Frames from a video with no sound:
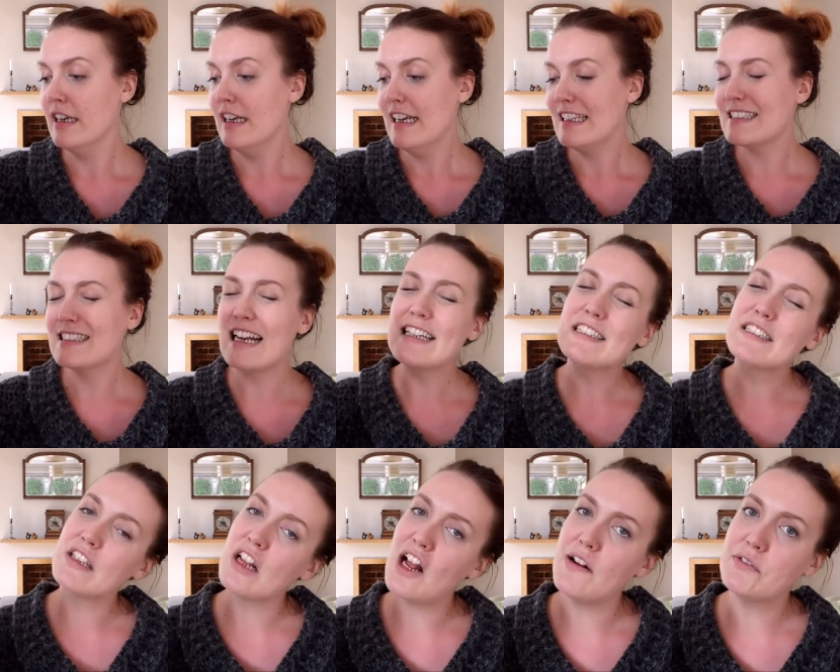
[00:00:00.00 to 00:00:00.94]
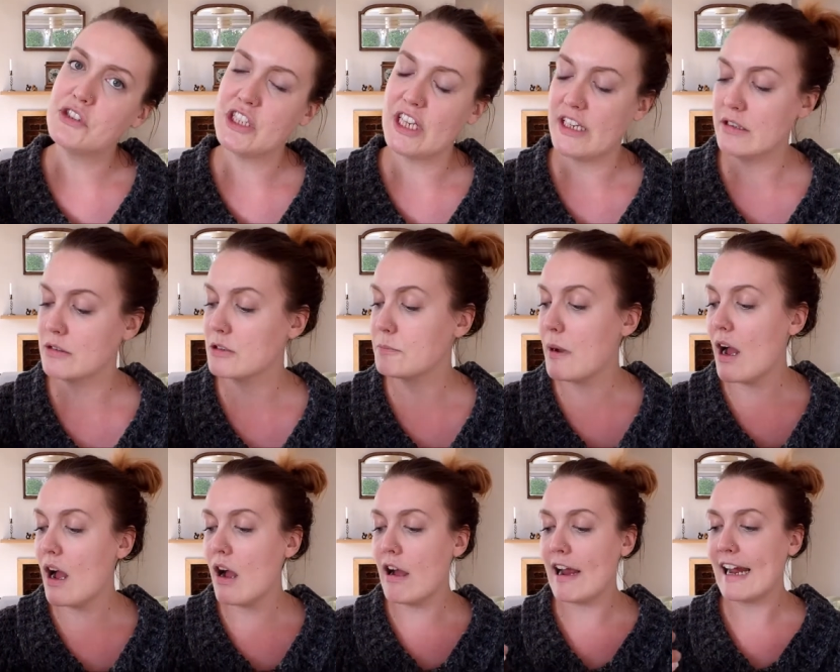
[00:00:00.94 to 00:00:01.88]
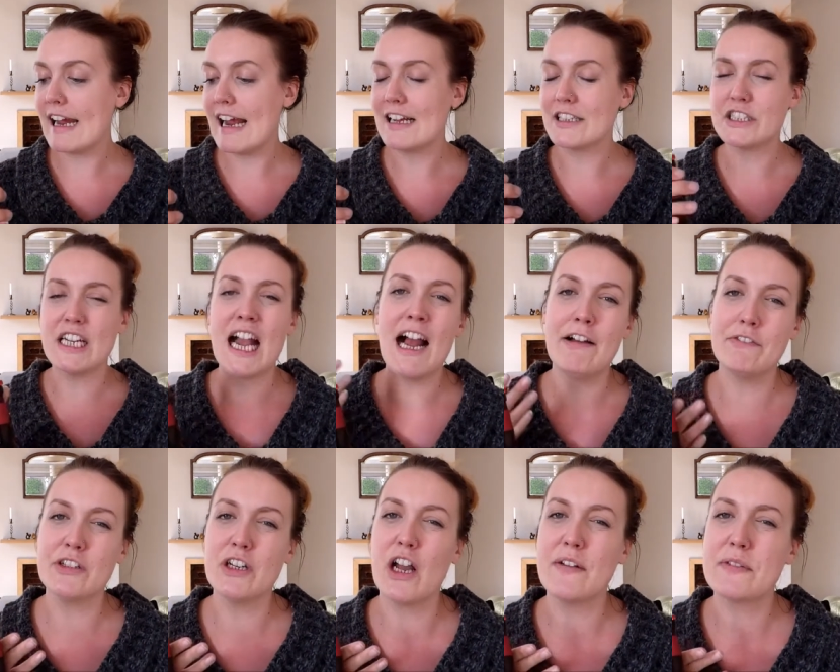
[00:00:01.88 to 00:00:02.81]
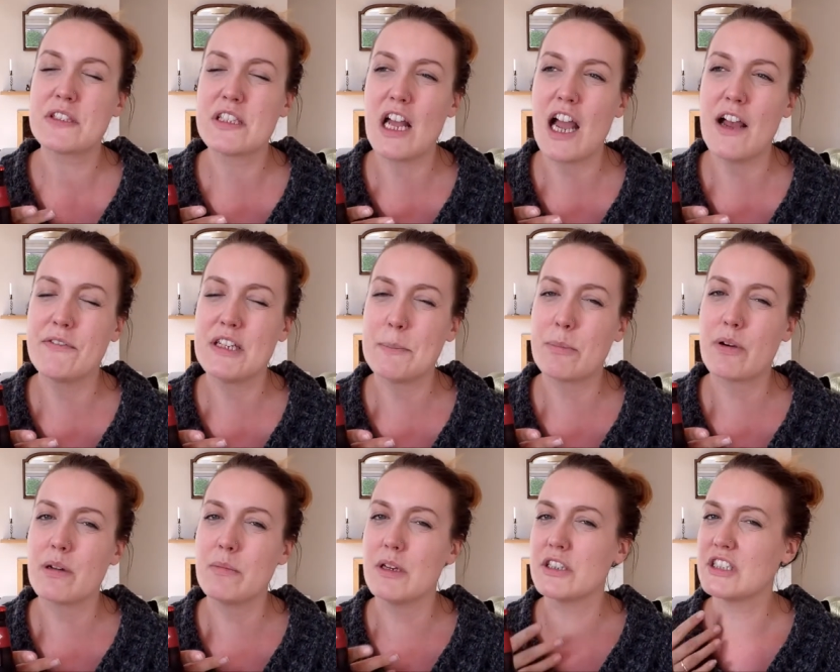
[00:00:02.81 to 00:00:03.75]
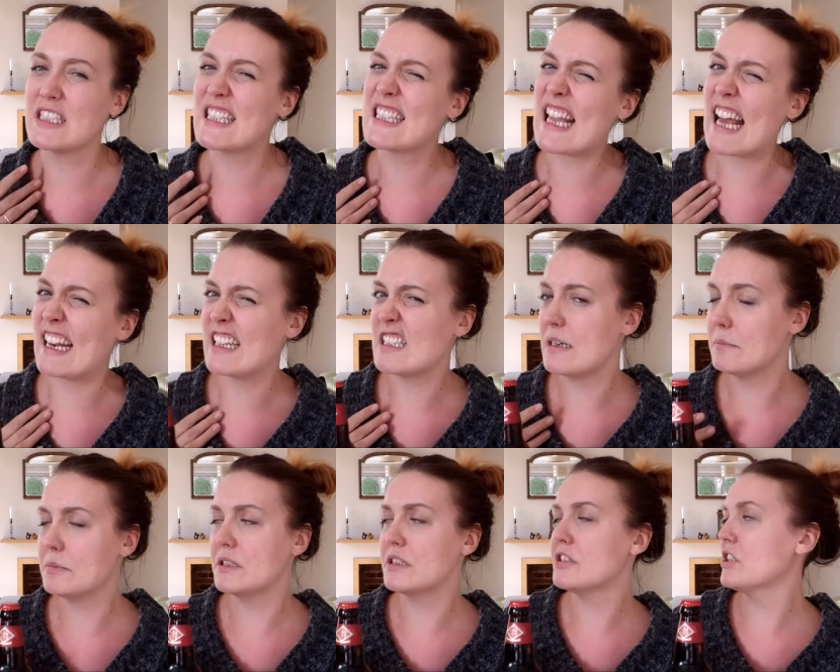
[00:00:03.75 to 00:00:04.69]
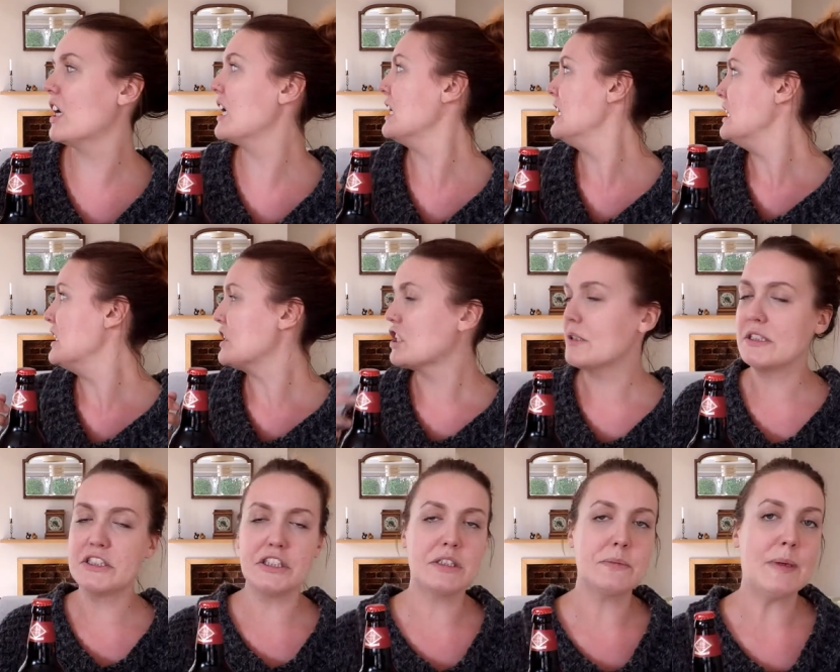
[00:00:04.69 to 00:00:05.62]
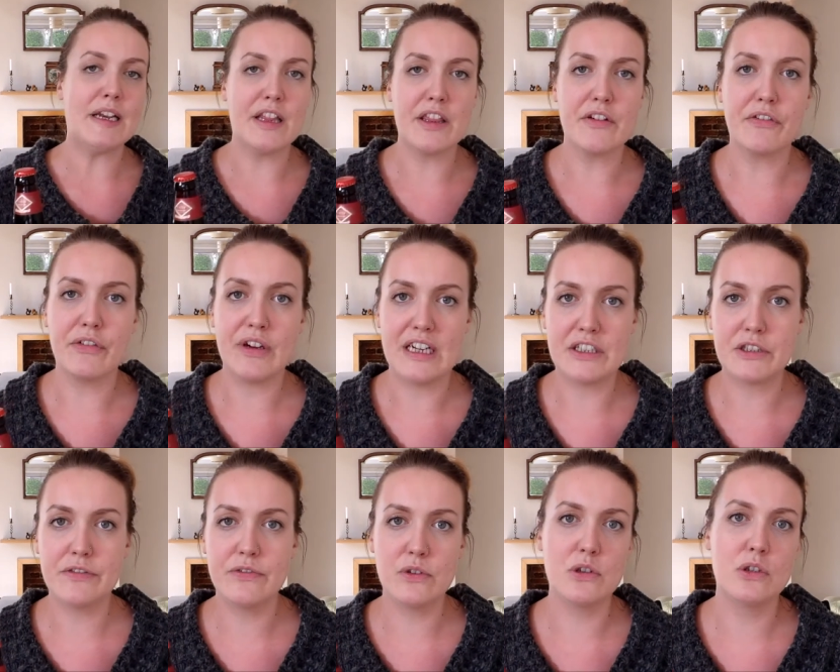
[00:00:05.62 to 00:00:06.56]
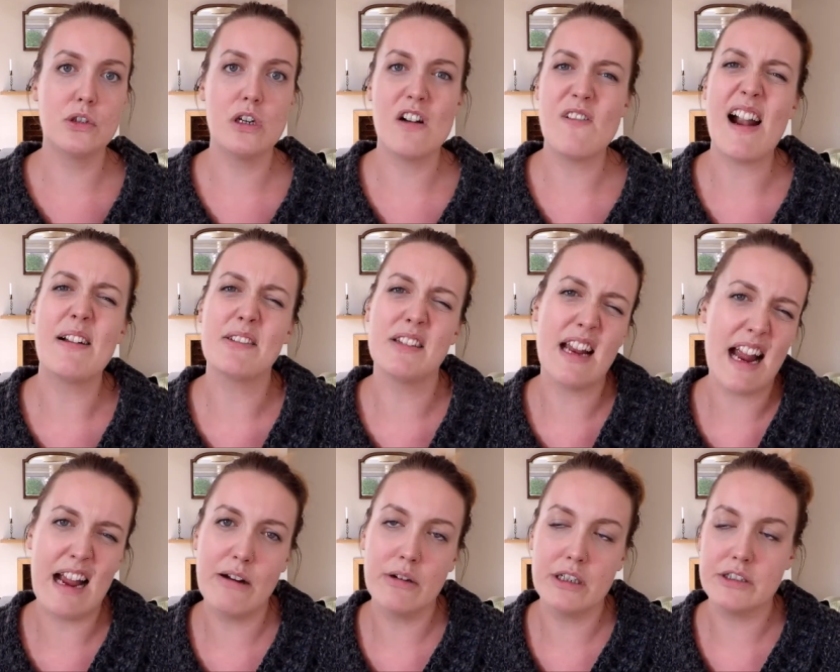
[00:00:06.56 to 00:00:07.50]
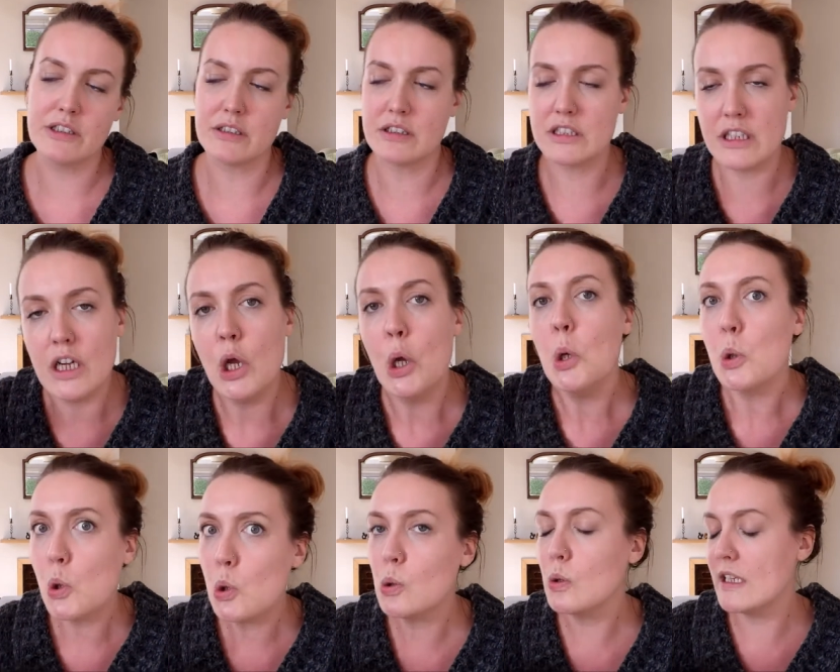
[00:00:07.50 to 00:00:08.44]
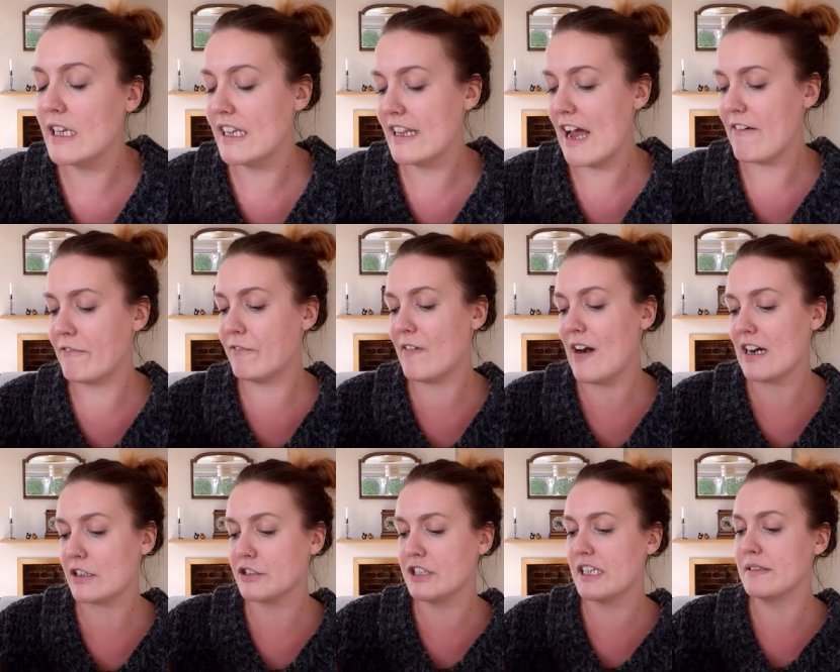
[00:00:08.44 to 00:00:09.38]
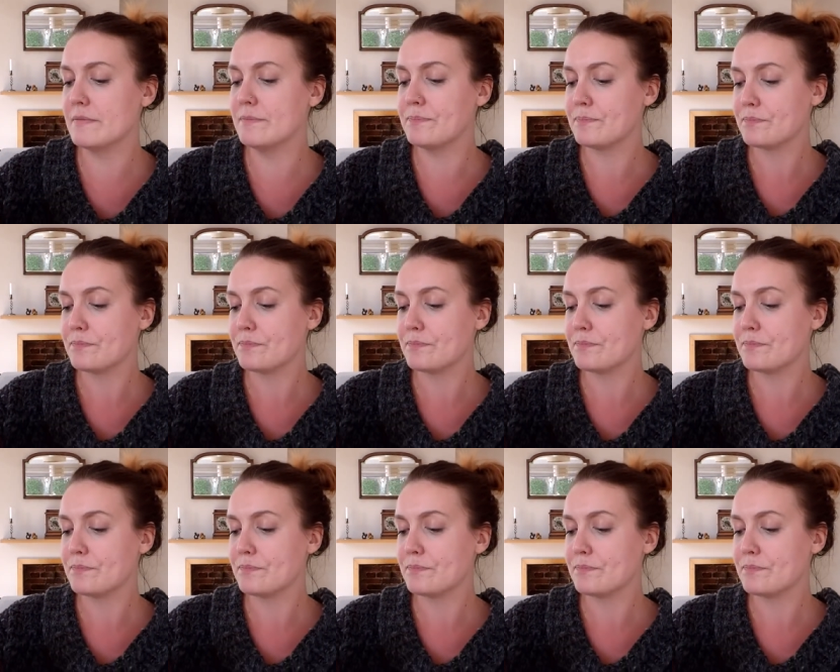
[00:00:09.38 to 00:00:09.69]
It says serve chilled, but I actually haven't. I've served it pretty much at cellar temperature, so it's just been in the fridge for around an hour just to cool it that fraction.